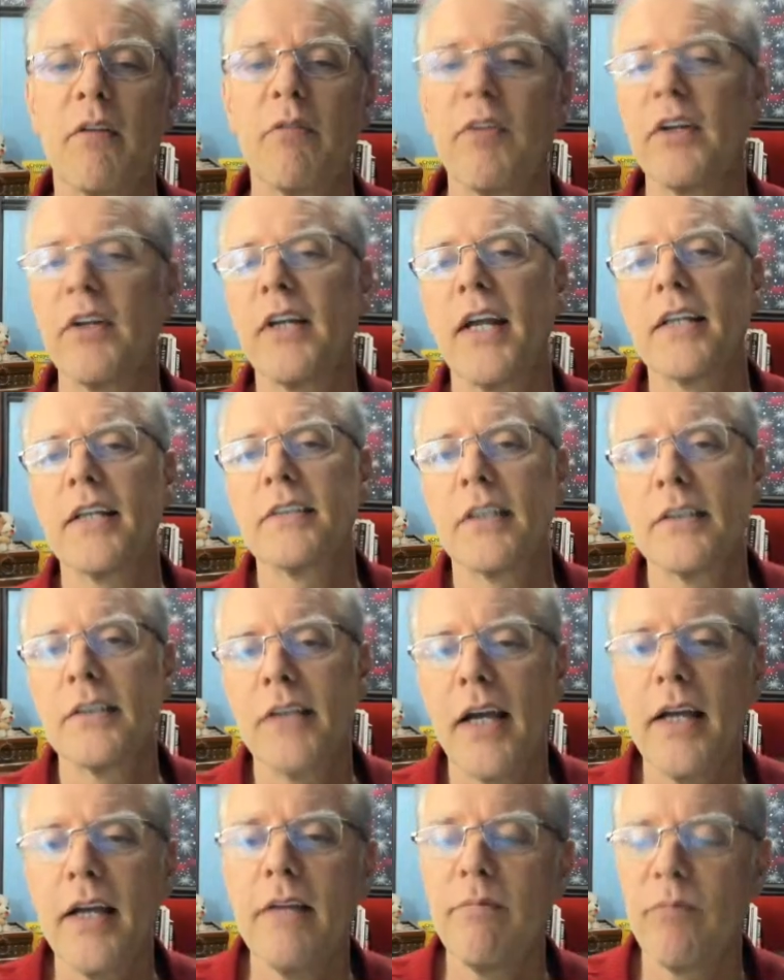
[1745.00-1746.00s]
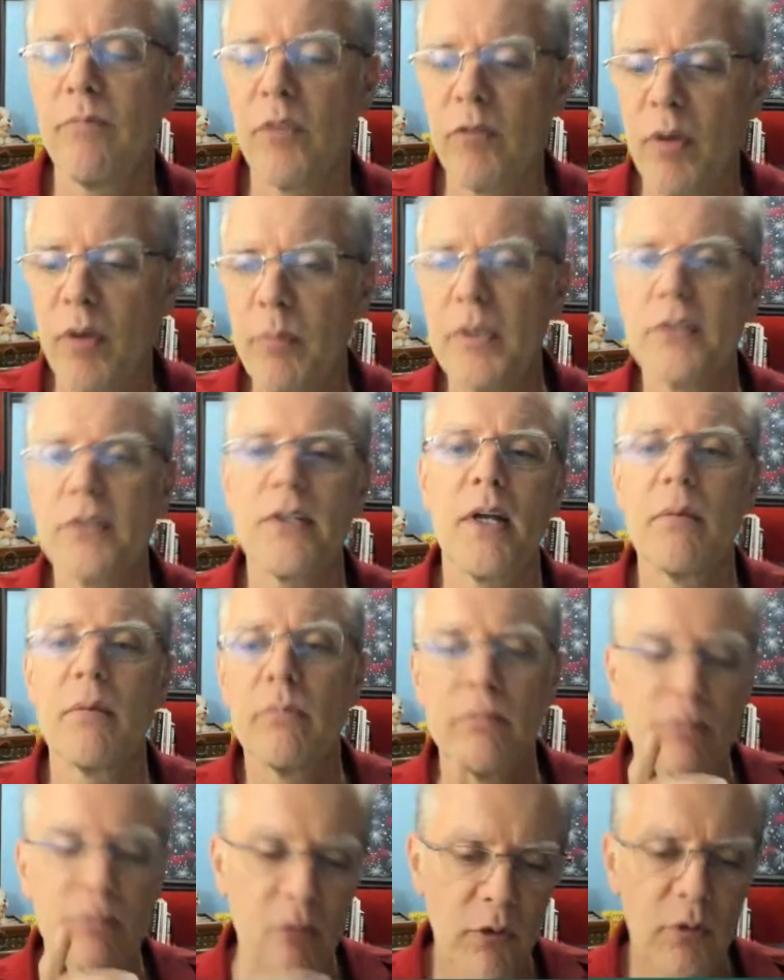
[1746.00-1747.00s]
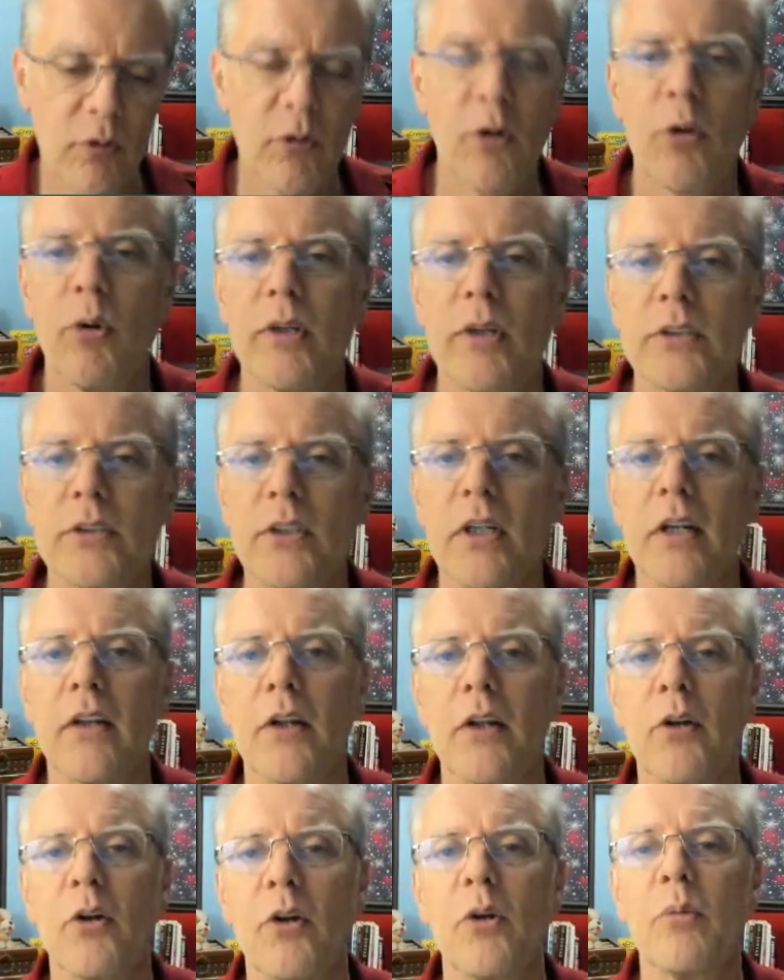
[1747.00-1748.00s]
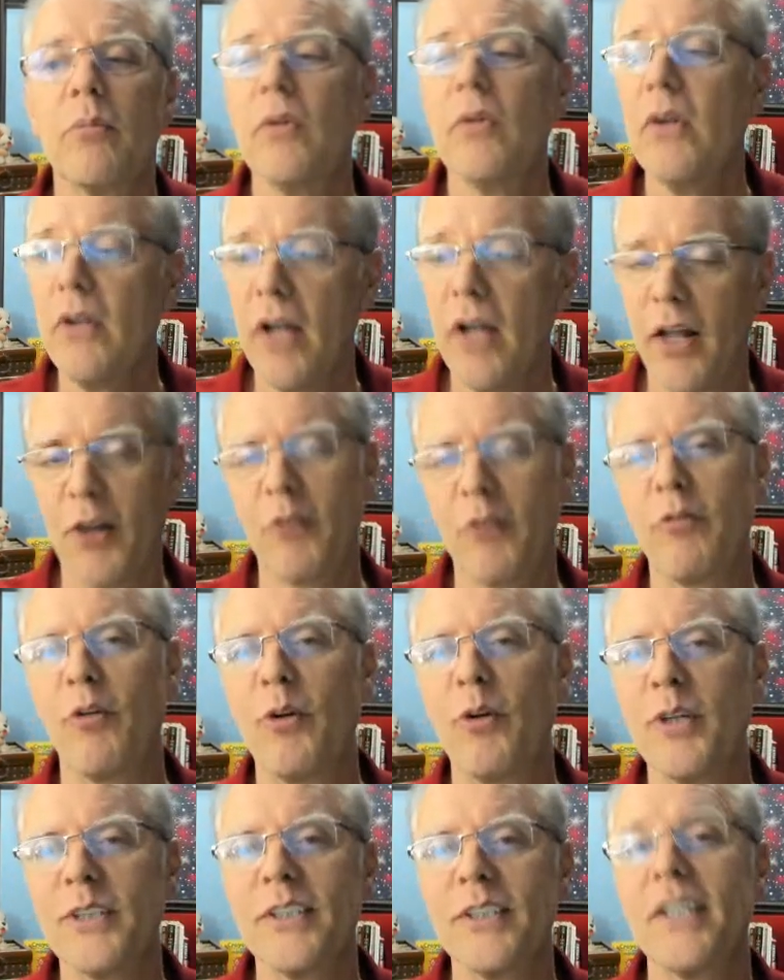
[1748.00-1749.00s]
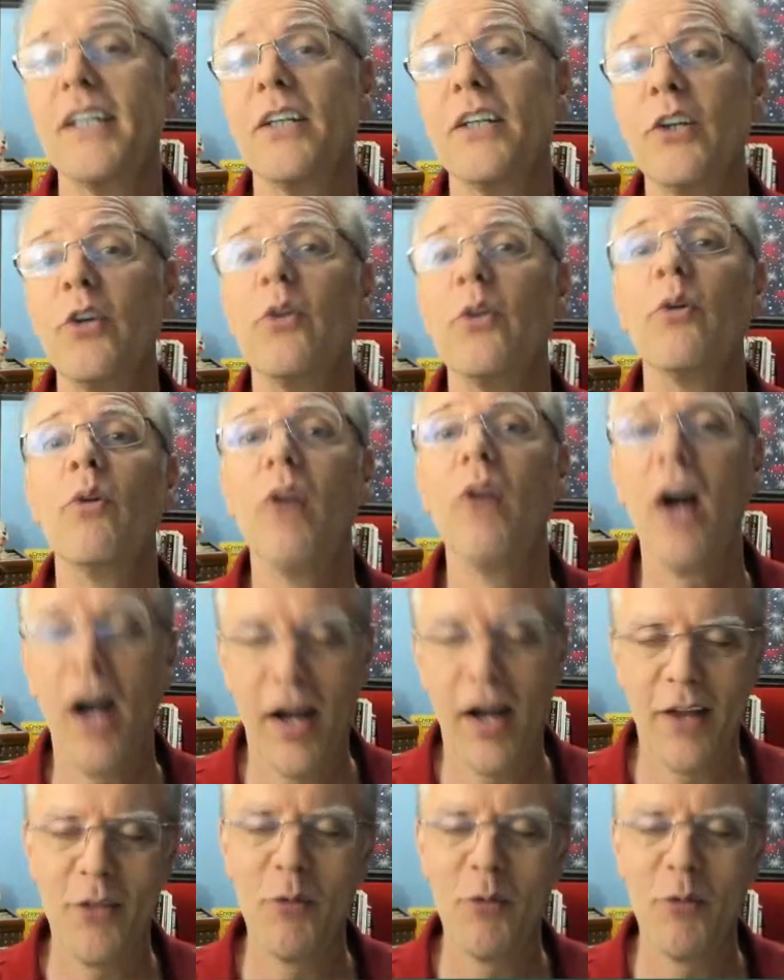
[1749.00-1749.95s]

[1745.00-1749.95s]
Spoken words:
a fantastic day. If I miss something, throw a question in the group. I look forward to seeing you on the web.